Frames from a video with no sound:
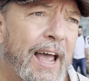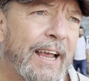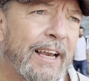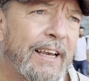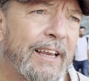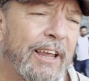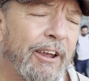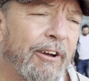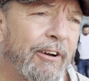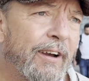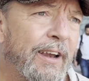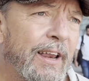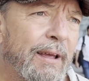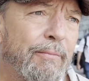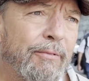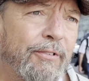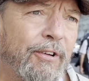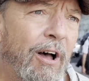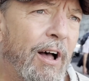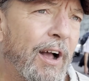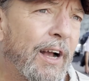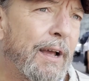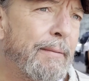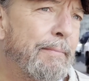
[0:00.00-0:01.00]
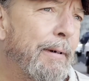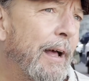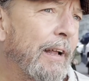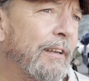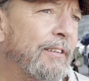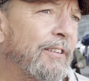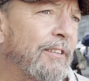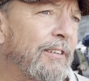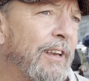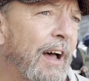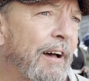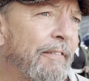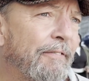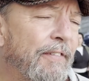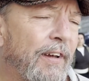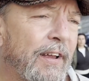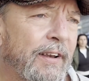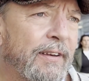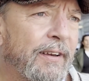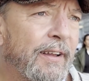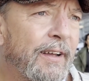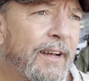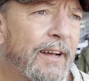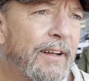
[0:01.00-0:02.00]
and hearing him talk about stuff
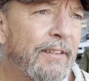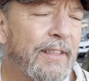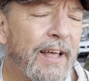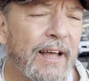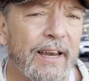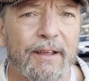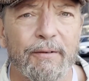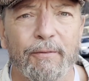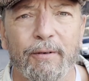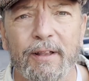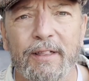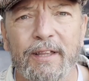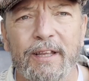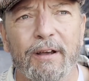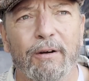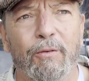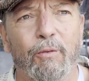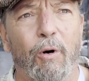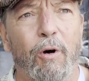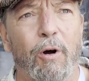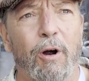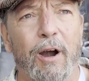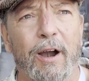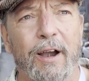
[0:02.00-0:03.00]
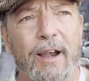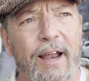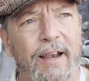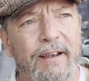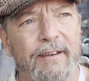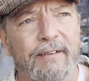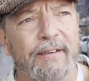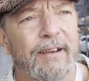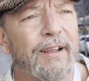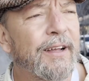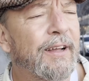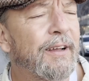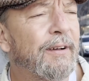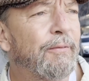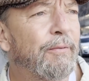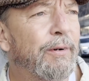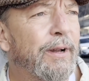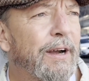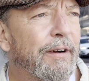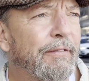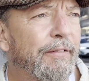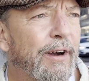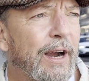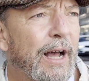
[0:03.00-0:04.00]
and that he won the award and
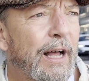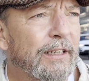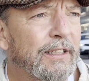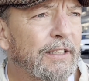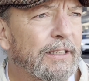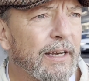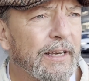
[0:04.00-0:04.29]
whatever else.